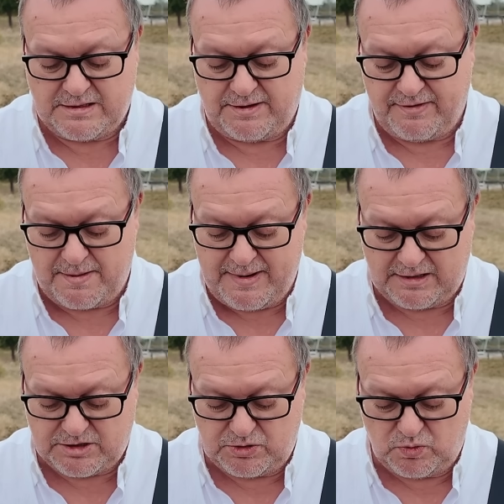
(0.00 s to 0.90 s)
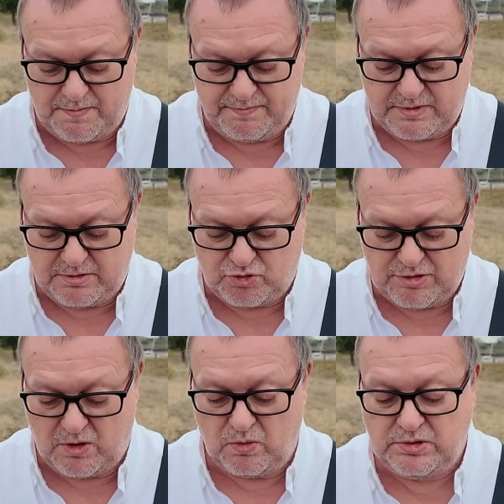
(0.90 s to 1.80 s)
So I've come out to
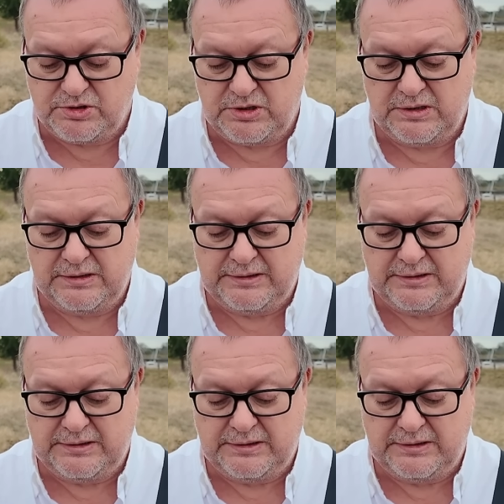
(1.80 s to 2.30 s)
controls.